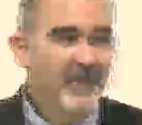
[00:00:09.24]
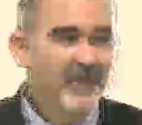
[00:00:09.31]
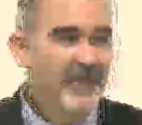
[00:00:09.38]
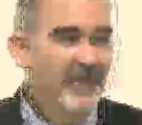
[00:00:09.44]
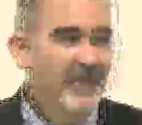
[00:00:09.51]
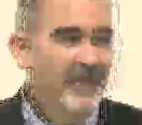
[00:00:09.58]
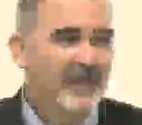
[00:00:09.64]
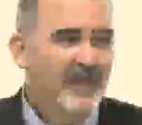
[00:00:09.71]

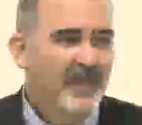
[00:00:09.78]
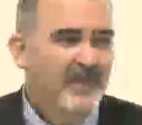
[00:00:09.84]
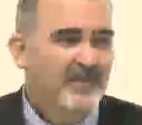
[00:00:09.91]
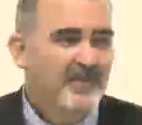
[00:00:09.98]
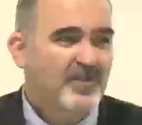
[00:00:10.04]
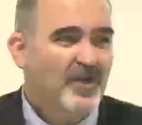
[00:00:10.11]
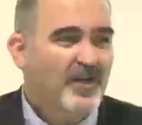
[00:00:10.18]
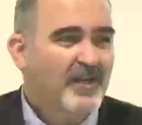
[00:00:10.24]
we
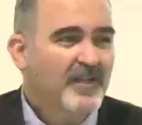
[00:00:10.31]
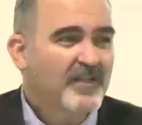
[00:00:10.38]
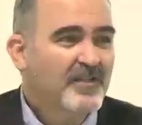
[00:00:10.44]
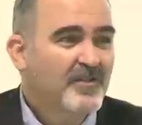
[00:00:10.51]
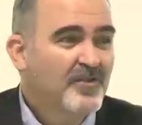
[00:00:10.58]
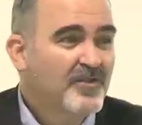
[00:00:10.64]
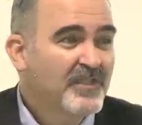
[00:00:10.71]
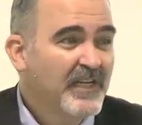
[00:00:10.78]
started
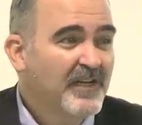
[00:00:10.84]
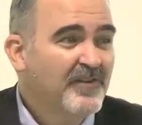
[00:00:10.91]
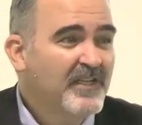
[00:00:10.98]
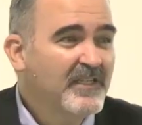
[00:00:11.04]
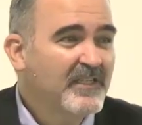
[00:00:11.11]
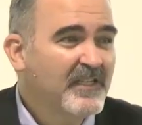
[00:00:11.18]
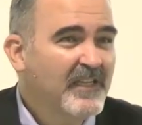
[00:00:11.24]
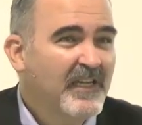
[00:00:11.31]
this new
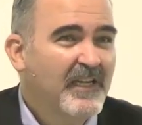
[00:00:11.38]
series